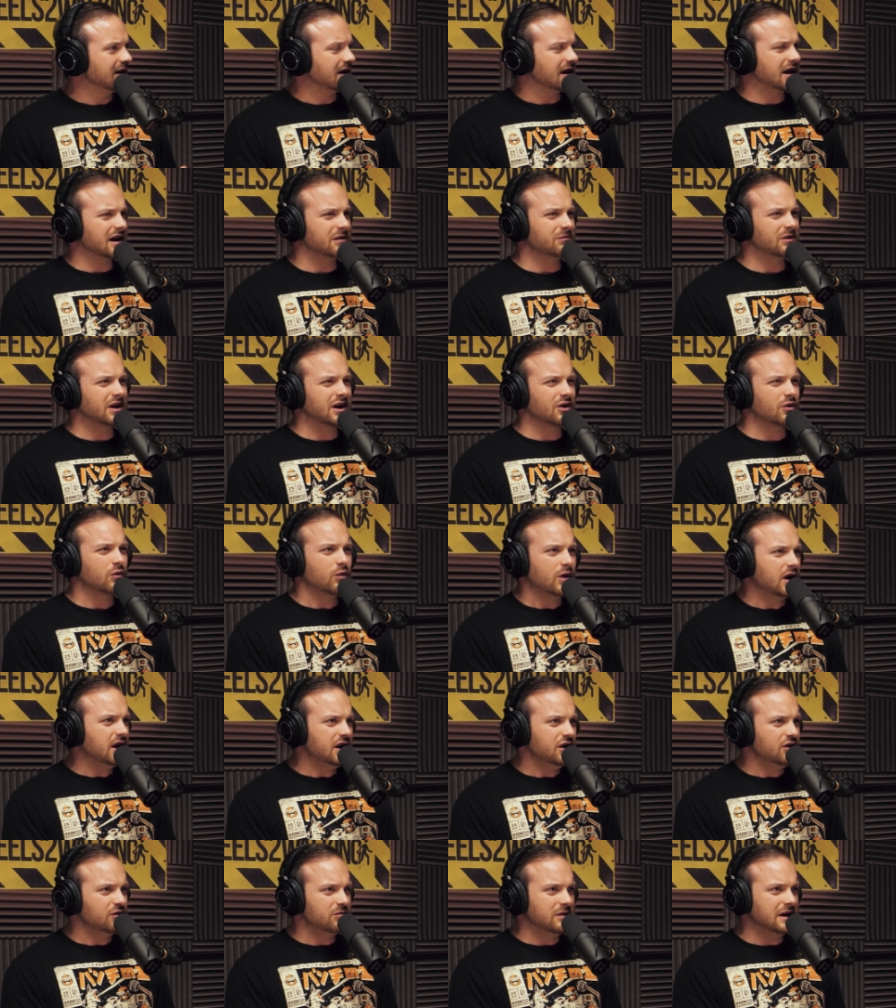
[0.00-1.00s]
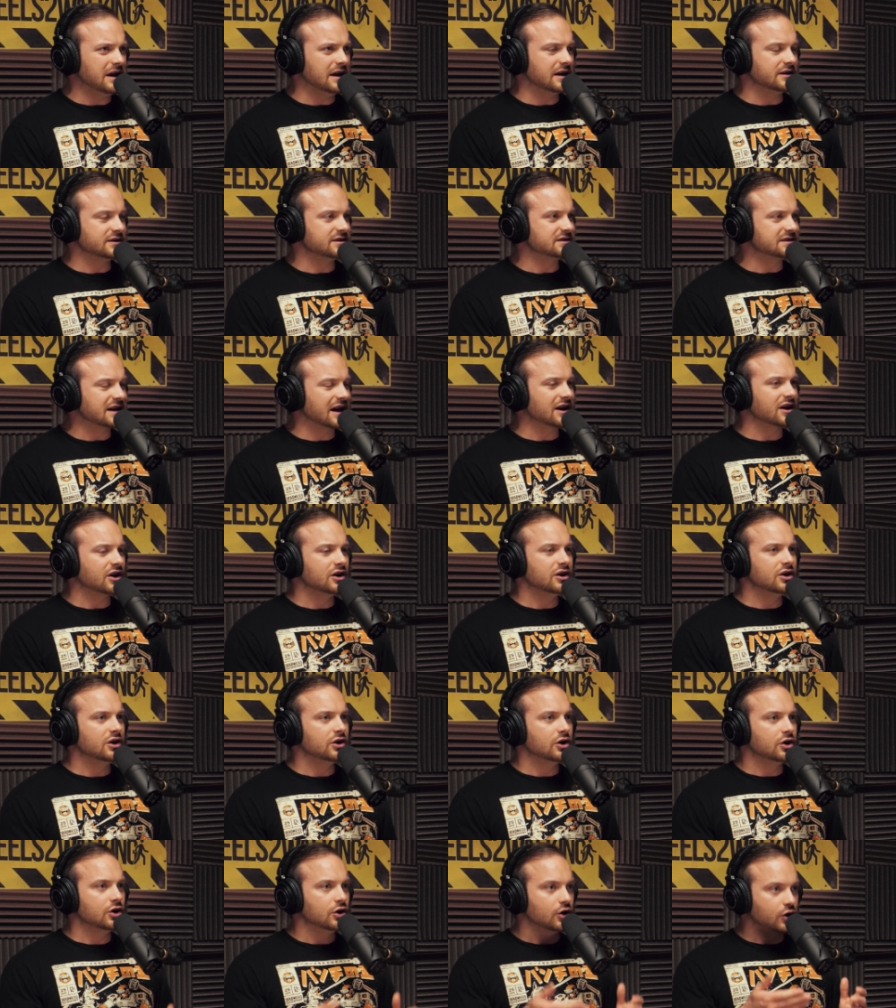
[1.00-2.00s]
And I'm like, what do you mean? She's like,
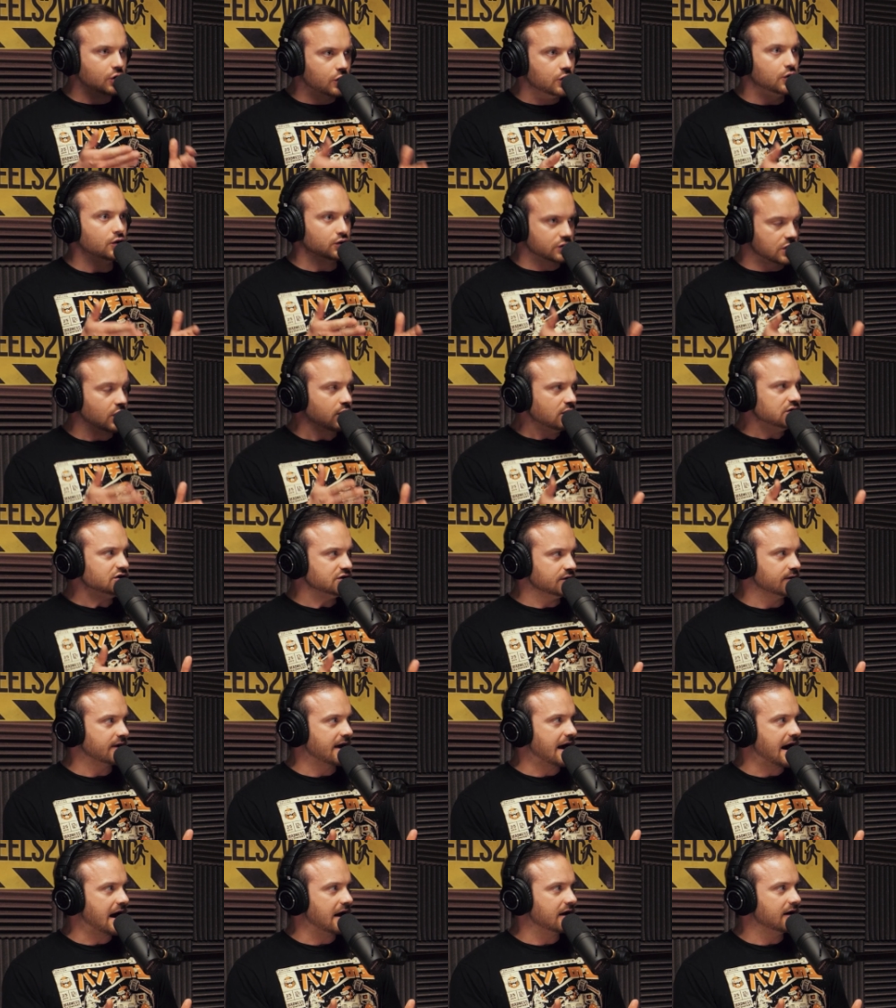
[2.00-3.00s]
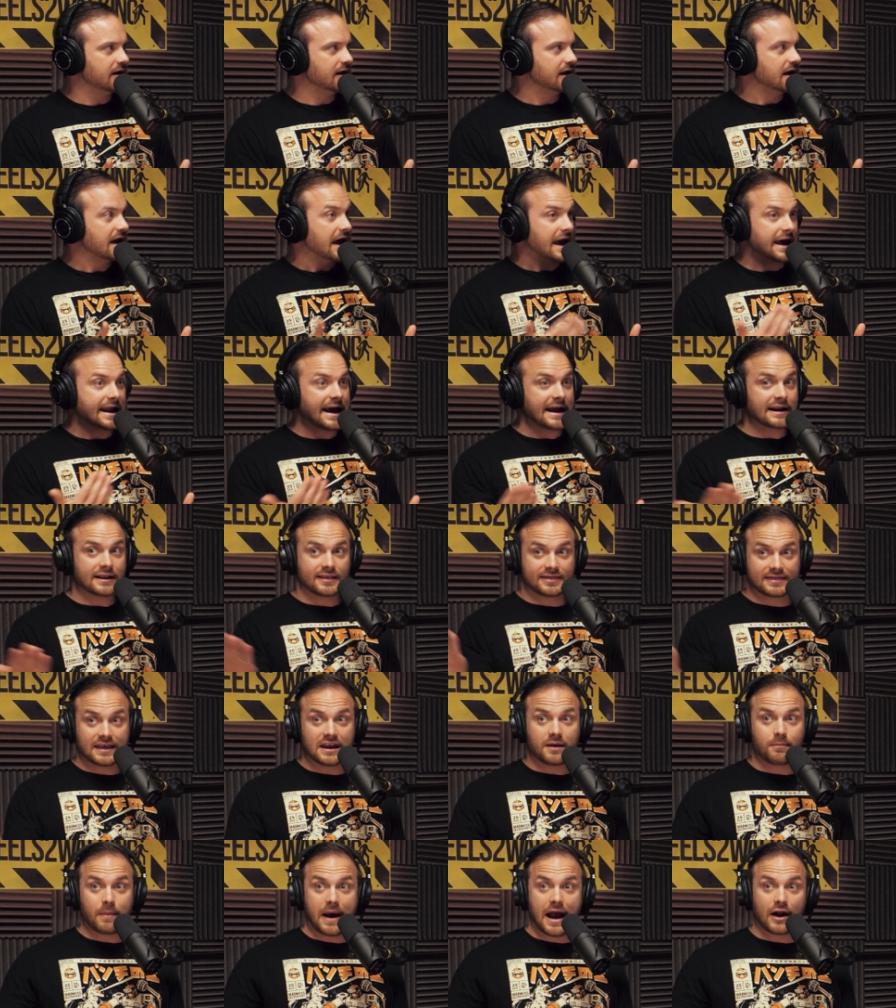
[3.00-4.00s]
who told you that? And I had to
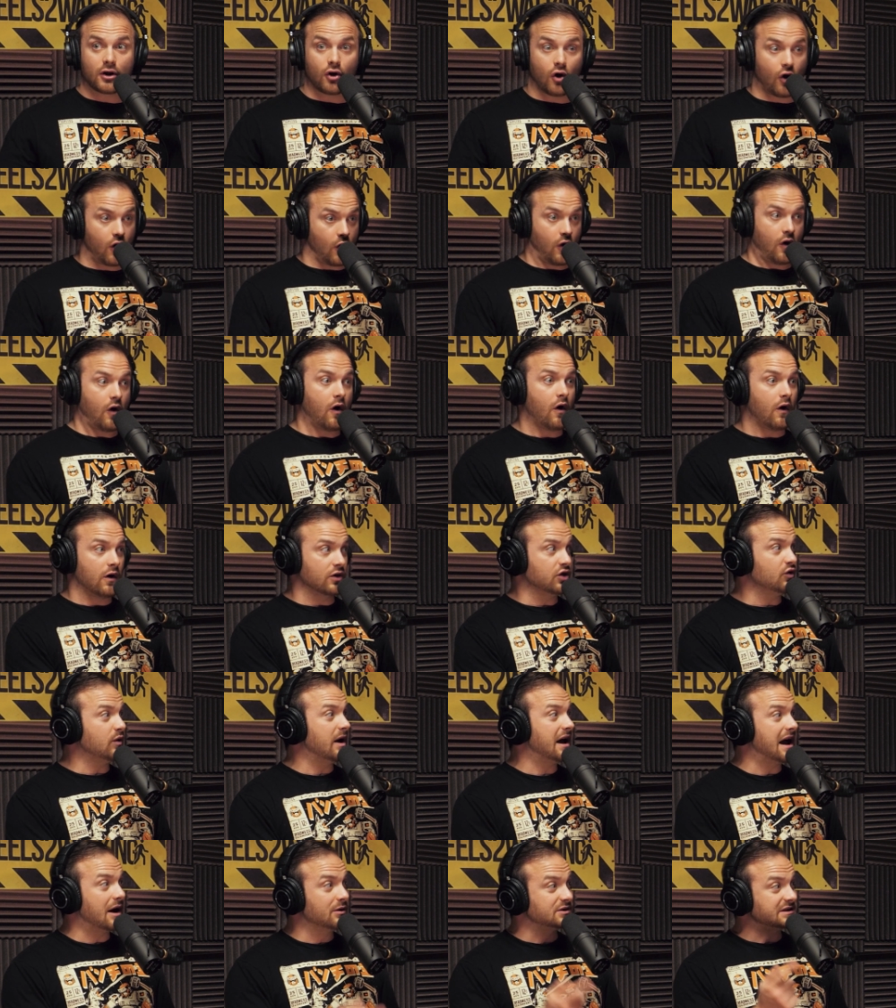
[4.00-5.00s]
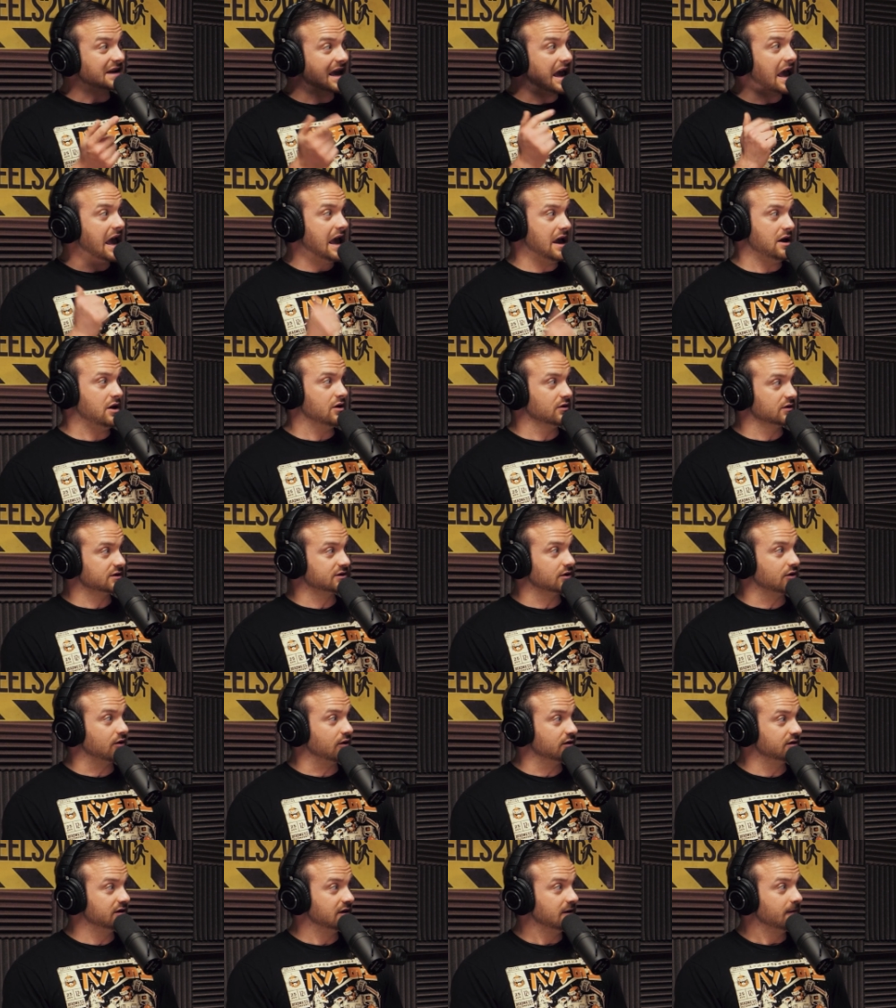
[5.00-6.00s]
think back all the way. I was 8 years
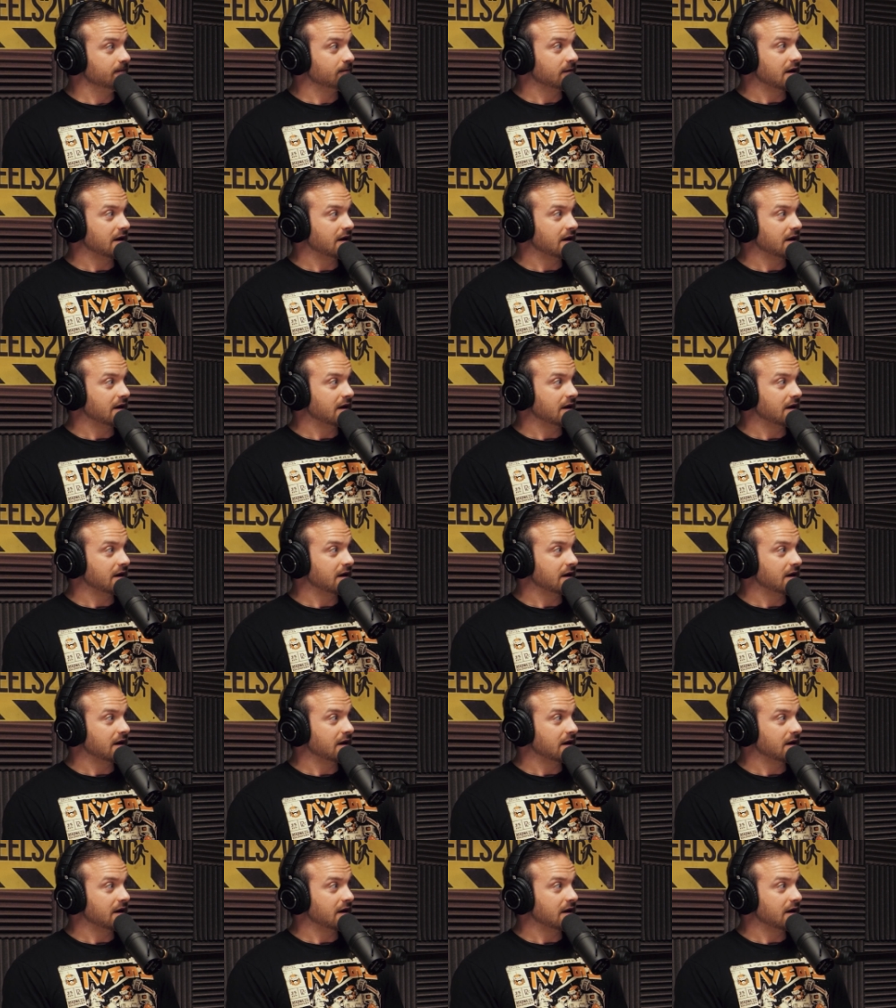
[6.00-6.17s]
old.